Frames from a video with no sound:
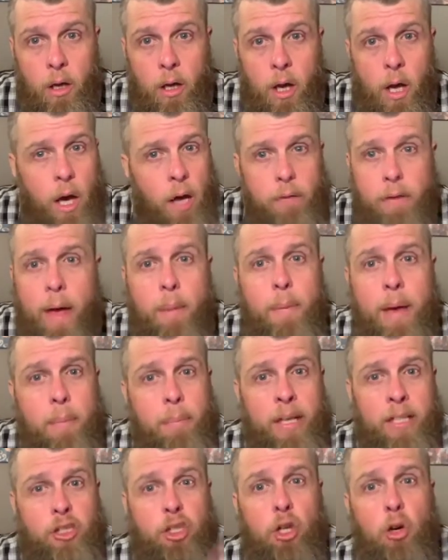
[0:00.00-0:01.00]
And that may be
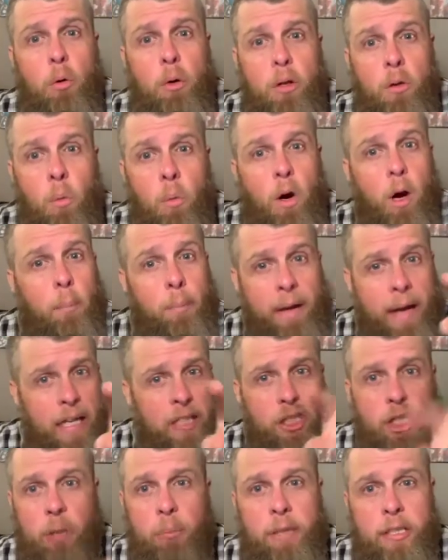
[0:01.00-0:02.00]
true in the world, but that
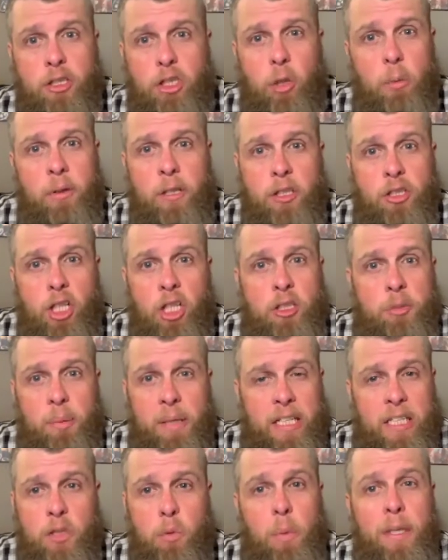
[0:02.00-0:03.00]
shouldn't be true in the church,
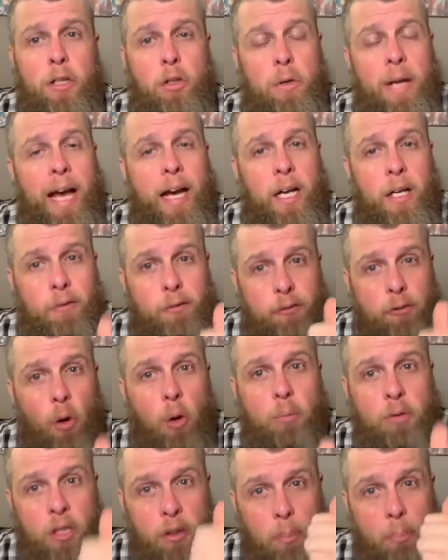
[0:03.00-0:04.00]
because we do not conform
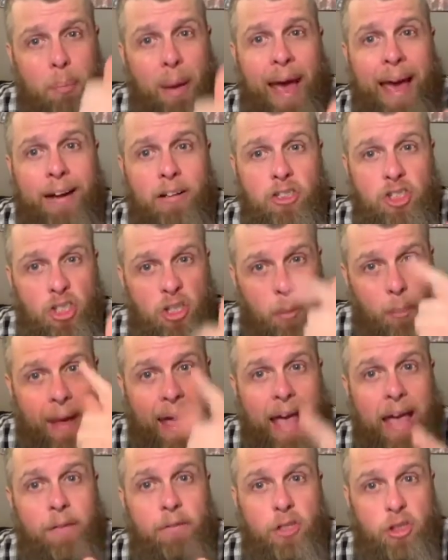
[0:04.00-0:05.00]
to the patterns and the
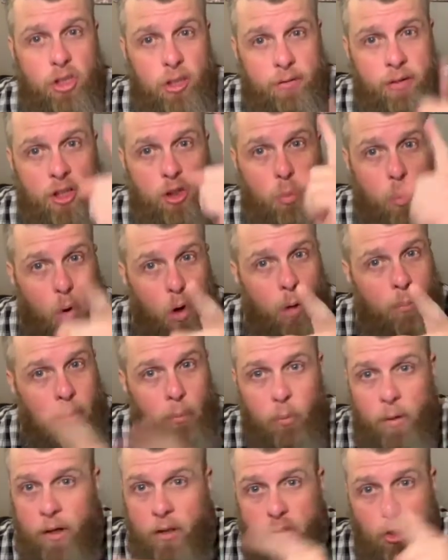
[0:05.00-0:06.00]
behaviors of this world, but
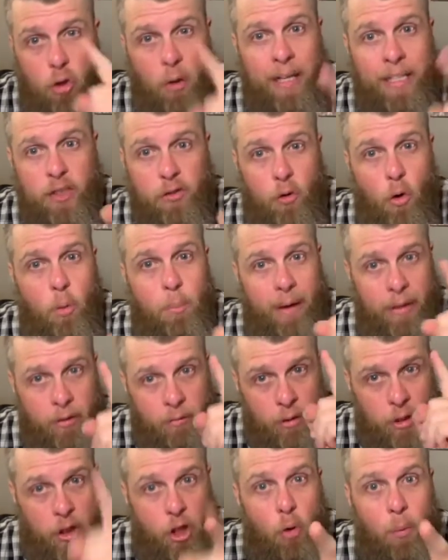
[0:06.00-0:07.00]
we are transformed by the
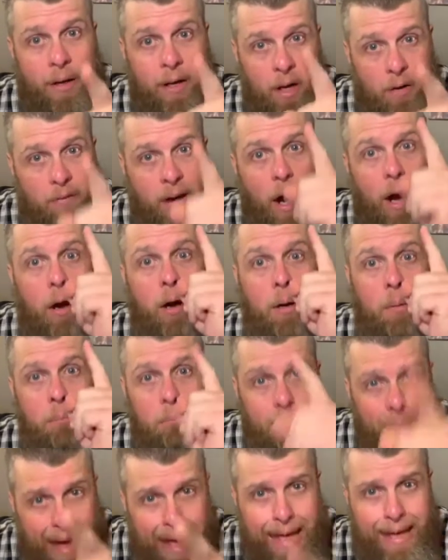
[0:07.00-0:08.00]
renewing of our
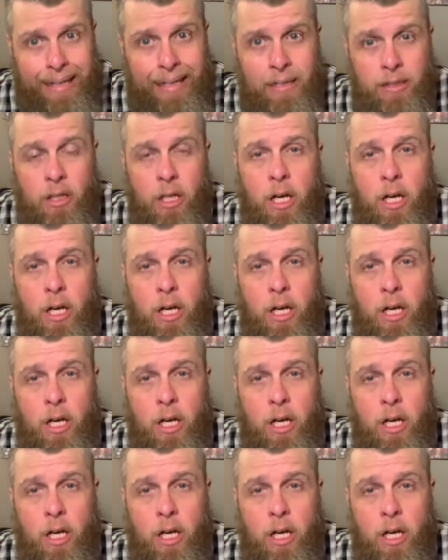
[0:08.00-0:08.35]
mind.